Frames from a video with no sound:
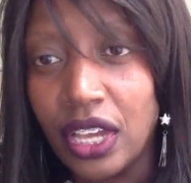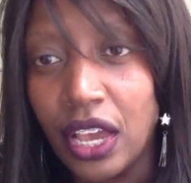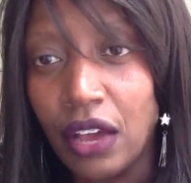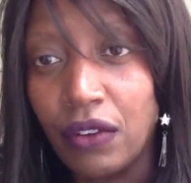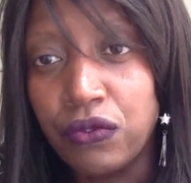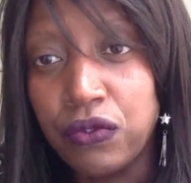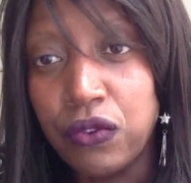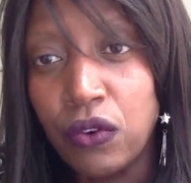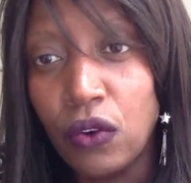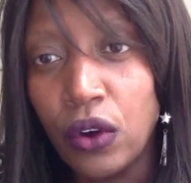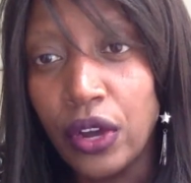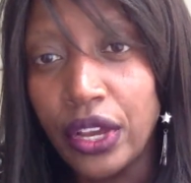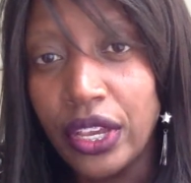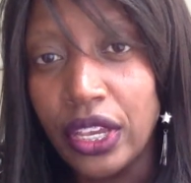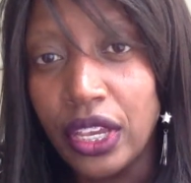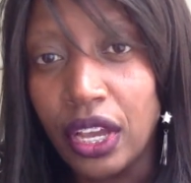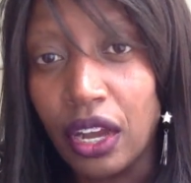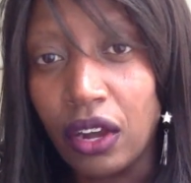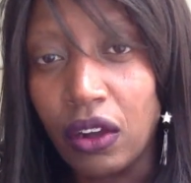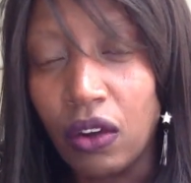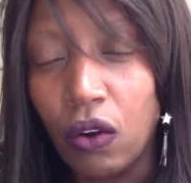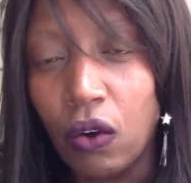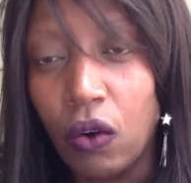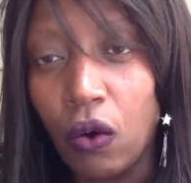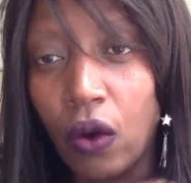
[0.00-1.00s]
a
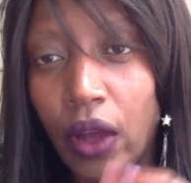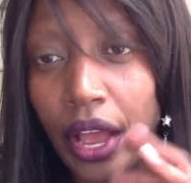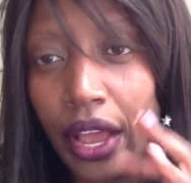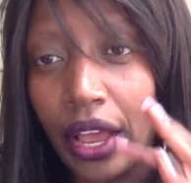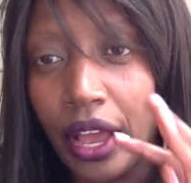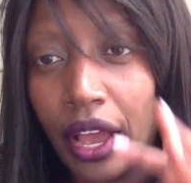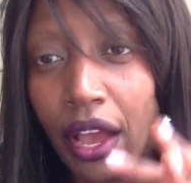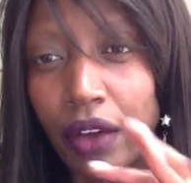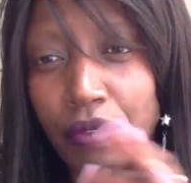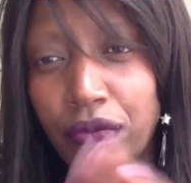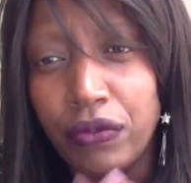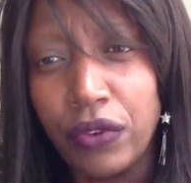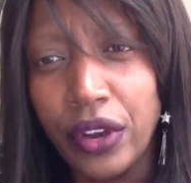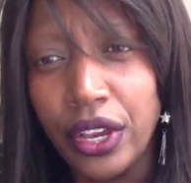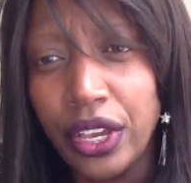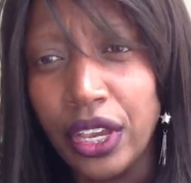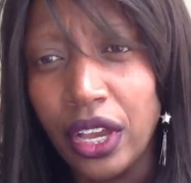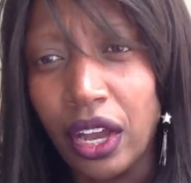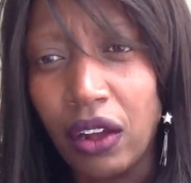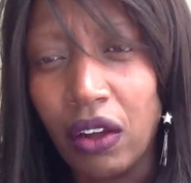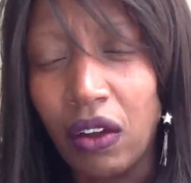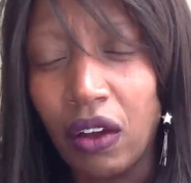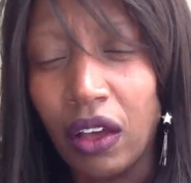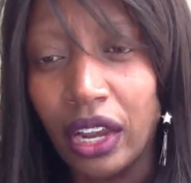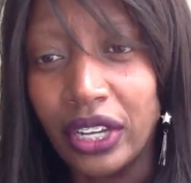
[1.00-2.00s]
four-year
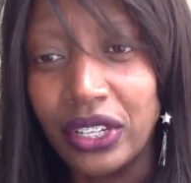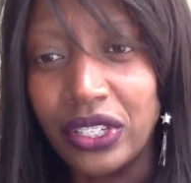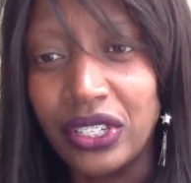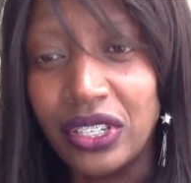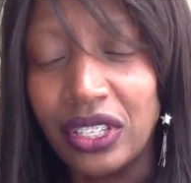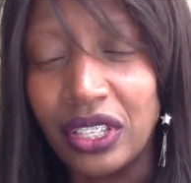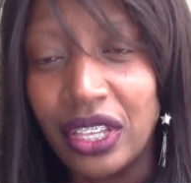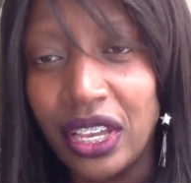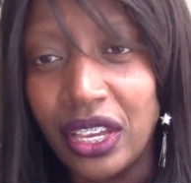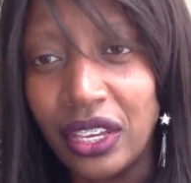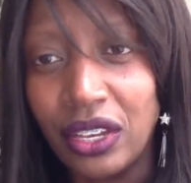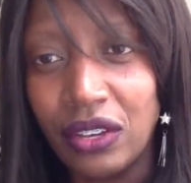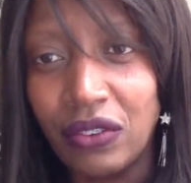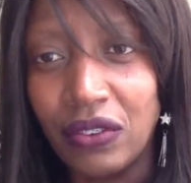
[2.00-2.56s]
college in the